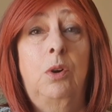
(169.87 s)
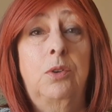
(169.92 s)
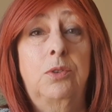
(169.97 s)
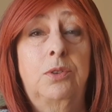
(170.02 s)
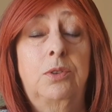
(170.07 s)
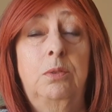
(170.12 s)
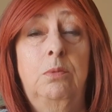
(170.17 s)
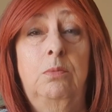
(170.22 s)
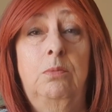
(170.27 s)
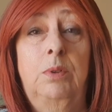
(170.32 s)

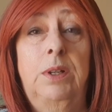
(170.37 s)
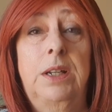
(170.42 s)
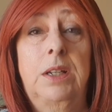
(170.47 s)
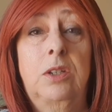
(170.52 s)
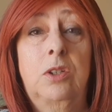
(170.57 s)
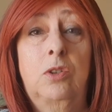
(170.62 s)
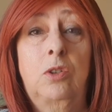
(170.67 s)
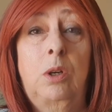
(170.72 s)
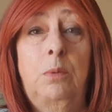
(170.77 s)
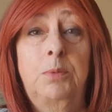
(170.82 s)
was when I
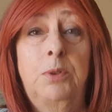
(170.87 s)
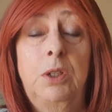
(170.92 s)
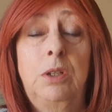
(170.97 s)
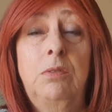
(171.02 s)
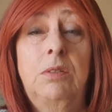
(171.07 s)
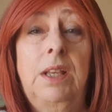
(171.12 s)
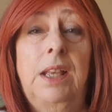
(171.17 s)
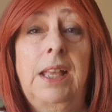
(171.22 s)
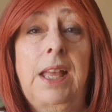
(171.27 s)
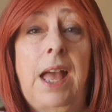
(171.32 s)
stopped
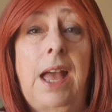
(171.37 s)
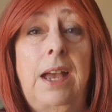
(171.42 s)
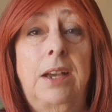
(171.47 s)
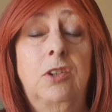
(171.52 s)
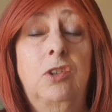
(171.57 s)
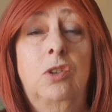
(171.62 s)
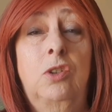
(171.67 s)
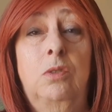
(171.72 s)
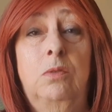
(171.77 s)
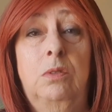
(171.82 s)
using
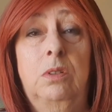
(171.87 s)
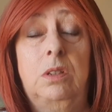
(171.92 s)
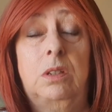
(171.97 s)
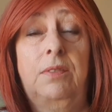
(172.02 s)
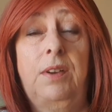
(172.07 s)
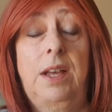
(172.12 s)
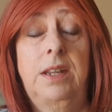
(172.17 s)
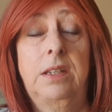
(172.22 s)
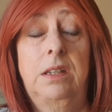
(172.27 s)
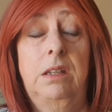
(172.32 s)
cash, because
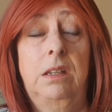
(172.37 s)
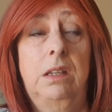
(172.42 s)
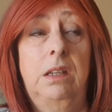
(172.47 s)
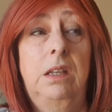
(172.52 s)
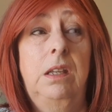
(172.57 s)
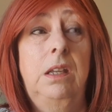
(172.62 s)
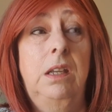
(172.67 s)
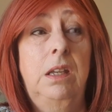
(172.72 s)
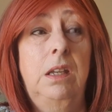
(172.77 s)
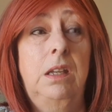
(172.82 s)
I've had
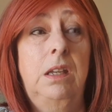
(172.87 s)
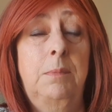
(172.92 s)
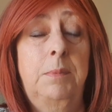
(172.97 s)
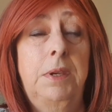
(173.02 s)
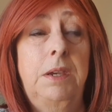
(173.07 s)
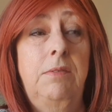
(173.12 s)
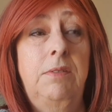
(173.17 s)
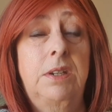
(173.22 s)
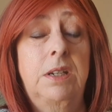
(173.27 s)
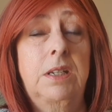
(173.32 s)
a
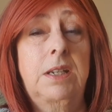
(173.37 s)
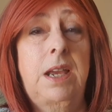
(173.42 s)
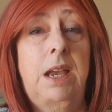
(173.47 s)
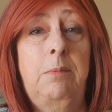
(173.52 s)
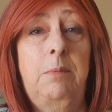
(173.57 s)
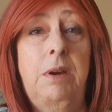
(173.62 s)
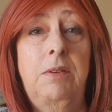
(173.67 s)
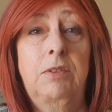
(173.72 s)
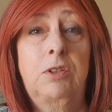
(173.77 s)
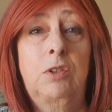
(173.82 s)
period of
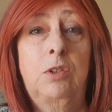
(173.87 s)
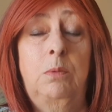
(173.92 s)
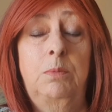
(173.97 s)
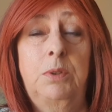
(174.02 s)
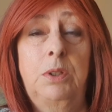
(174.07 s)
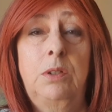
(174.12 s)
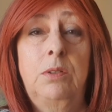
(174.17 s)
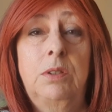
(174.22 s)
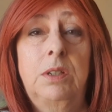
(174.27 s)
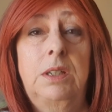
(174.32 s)
time where I
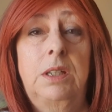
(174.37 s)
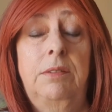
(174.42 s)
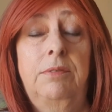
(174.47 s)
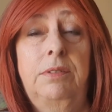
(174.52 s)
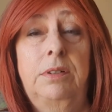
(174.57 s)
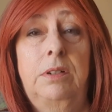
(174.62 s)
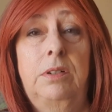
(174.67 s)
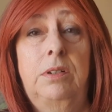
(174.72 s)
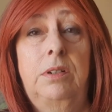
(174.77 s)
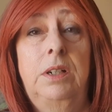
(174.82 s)
stopped using it
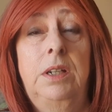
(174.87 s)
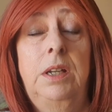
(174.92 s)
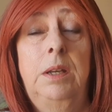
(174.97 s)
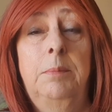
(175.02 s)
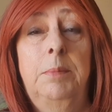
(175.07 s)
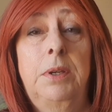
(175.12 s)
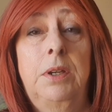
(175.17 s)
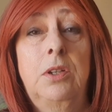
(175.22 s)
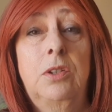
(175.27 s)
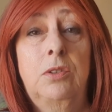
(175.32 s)
for
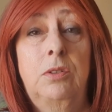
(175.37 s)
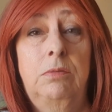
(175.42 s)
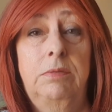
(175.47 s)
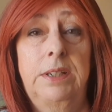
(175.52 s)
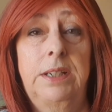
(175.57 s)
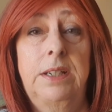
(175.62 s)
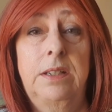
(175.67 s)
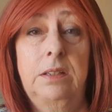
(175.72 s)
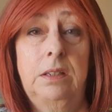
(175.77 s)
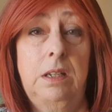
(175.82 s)
personal
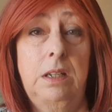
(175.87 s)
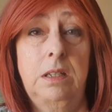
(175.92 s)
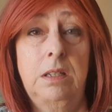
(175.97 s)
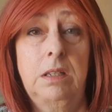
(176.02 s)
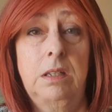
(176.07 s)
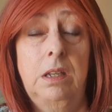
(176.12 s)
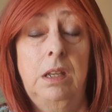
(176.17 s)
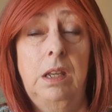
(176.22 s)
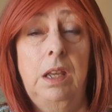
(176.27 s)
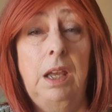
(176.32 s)

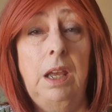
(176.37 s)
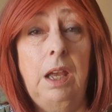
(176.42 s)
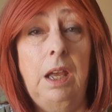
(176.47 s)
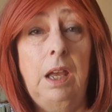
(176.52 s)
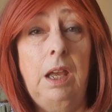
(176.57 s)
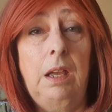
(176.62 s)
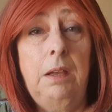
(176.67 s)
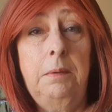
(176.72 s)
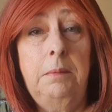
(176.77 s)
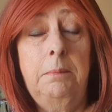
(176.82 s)
reasons,
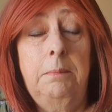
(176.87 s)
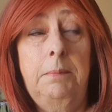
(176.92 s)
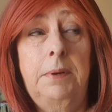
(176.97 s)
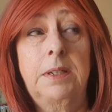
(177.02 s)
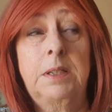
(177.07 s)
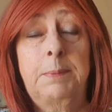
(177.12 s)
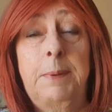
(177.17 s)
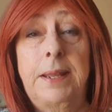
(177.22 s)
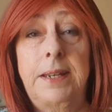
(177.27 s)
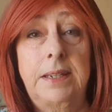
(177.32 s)

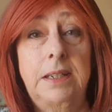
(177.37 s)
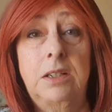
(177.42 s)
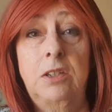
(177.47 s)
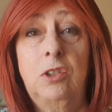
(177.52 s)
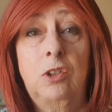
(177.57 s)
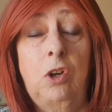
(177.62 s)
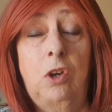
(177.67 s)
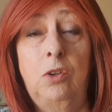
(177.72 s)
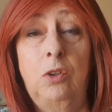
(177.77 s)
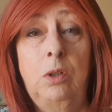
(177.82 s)
my
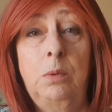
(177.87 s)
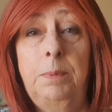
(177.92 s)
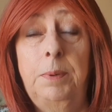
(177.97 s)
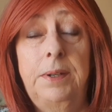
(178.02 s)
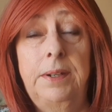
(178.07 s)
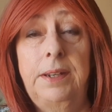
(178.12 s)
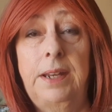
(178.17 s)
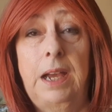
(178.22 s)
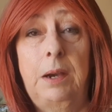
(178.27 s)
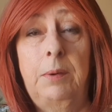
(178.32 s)
spending's gone up,
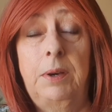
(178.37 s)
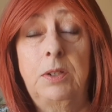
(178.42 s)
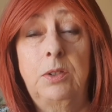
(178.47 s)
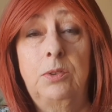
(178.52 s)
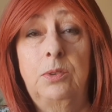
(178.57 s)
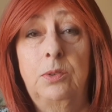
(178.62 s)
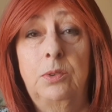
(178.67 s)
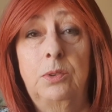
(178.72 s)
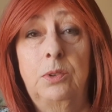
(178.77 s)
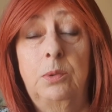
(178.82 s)
and now I
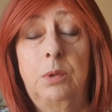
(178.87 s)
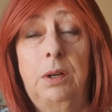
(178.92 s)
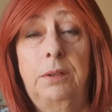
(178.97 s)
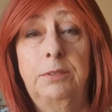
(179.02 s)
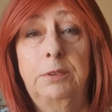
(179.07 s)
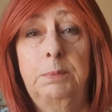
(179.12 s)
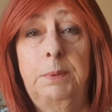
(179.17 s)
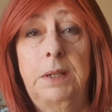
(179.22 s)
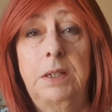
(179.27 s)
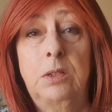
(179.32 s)
don't know what
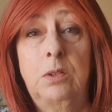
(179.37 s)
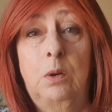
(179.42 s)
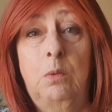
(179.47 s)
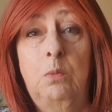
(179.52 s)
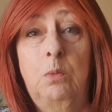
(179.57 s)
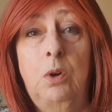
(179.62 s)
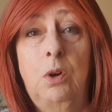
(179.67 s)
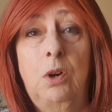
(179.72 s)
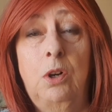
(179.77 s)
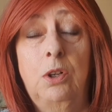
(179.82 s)
I've spent on